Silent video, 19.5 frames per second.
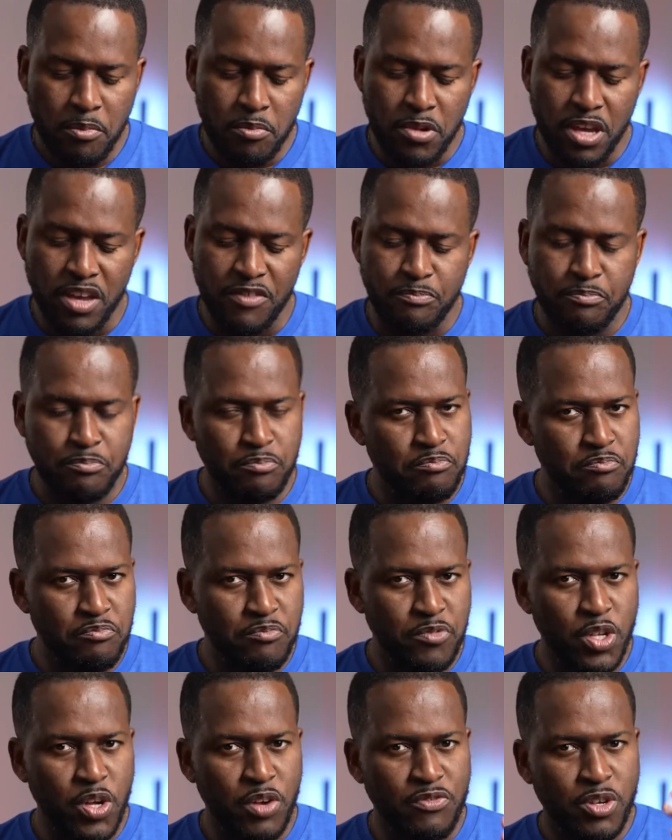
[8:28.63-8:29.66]
if
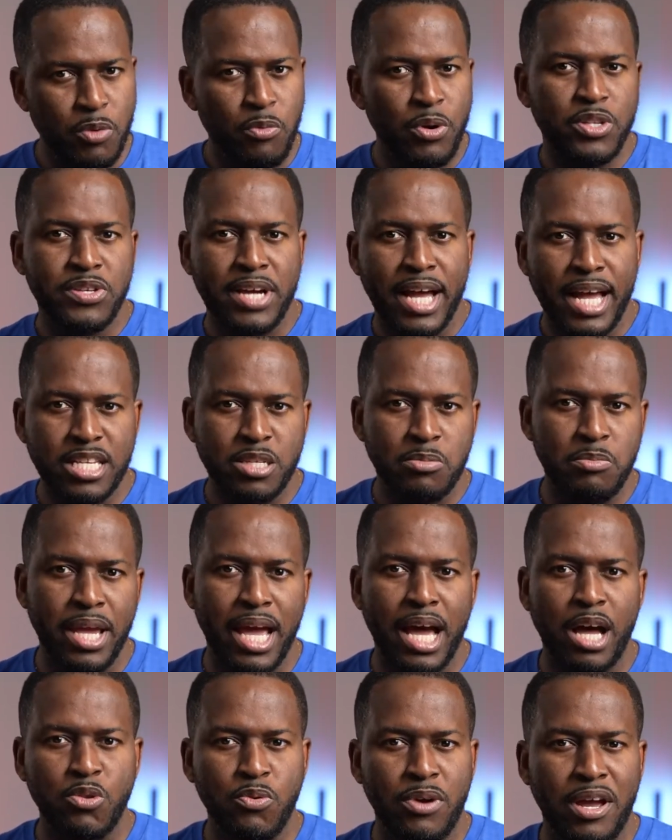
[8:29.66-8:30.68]
someone were to ask me
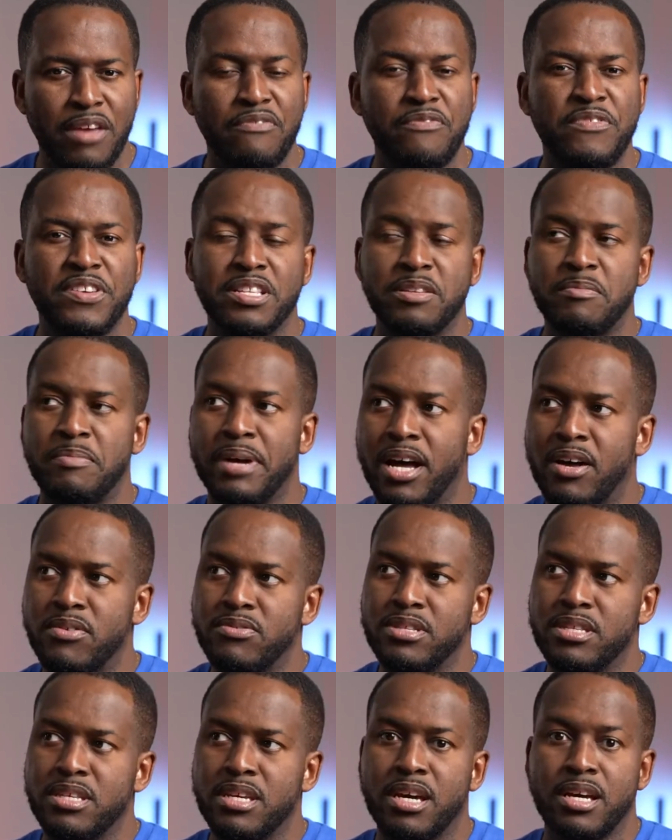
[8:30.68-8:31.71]
how do I feel
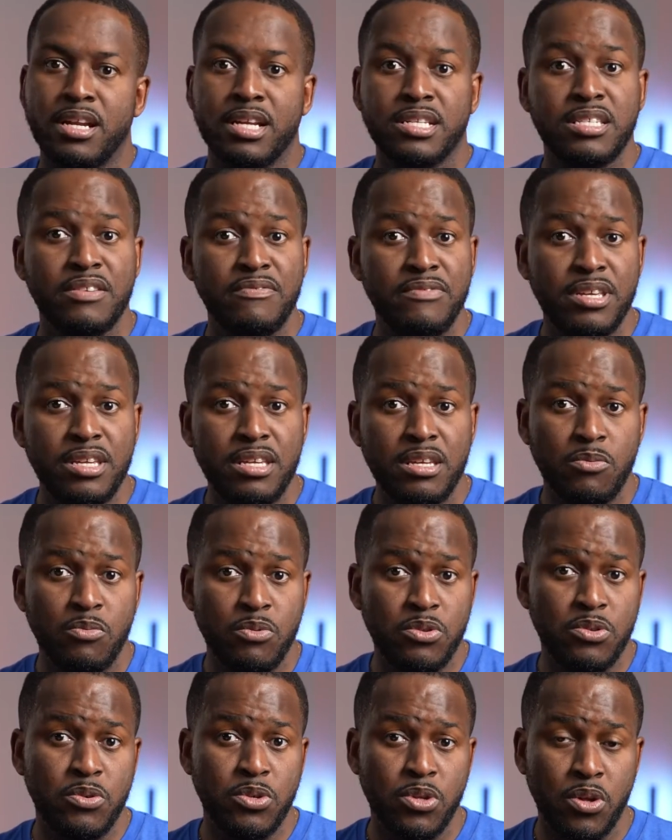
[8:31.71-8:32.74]
about the connectivity
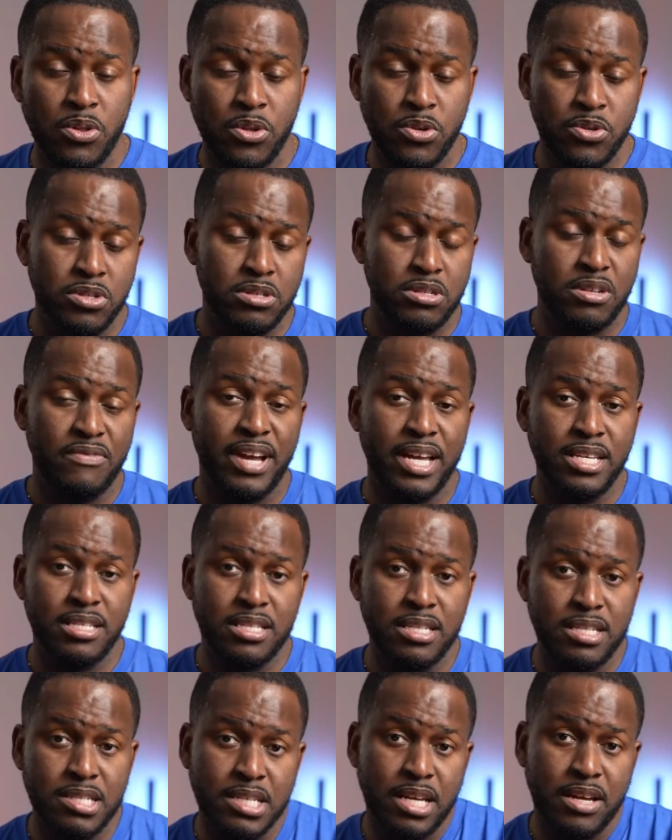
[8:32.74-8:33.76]
between all those
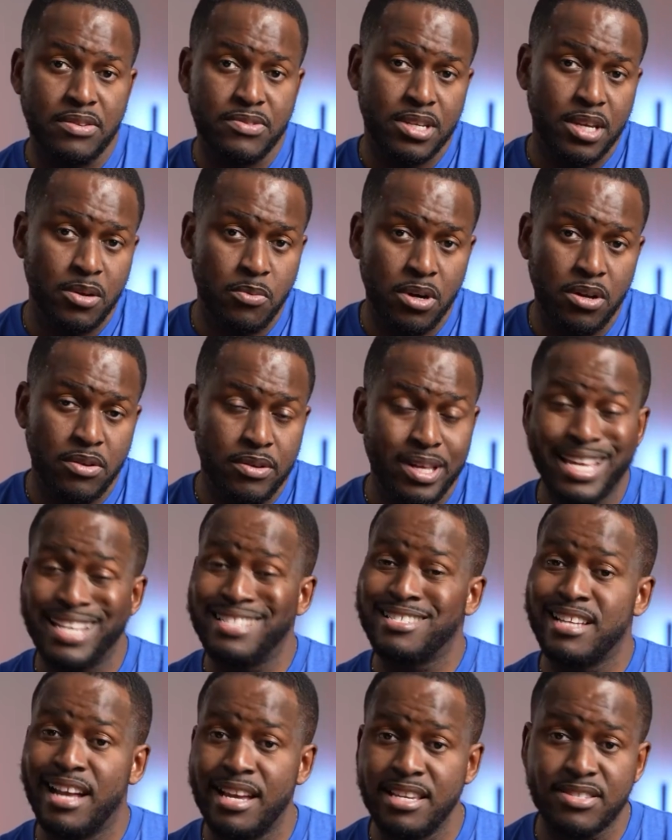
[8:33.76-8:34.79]
devices, I'll say, well,
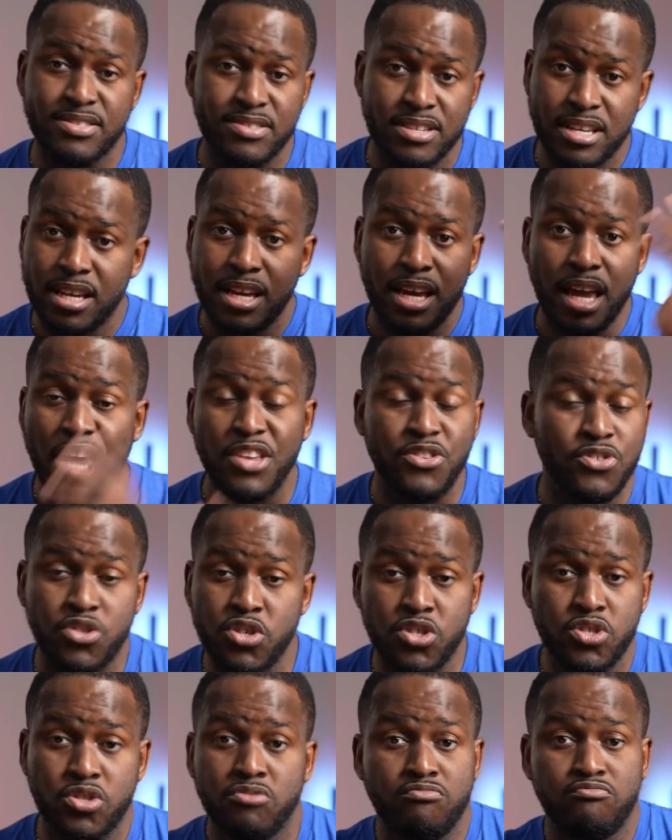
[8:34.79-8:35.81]
it's nice, it's
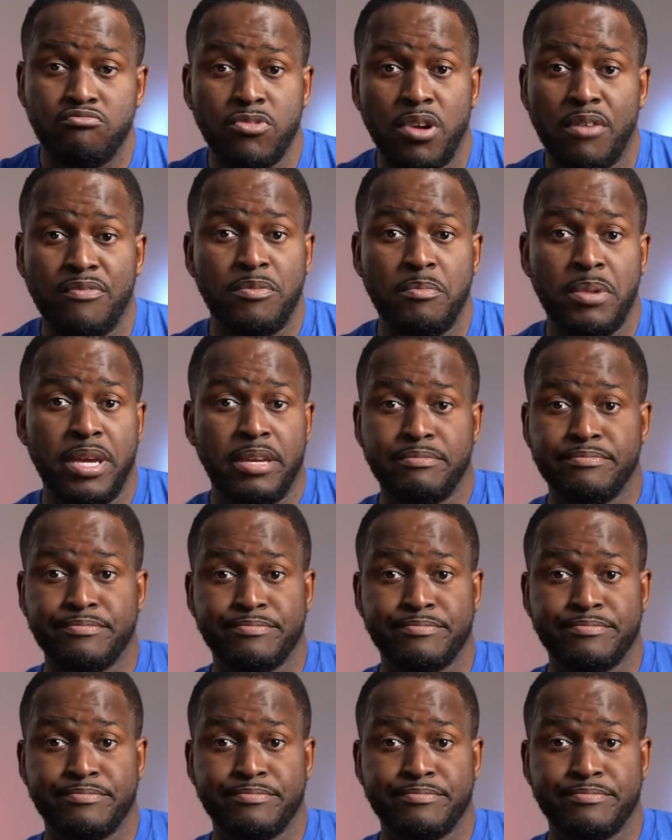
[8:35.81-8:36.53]
just not for me.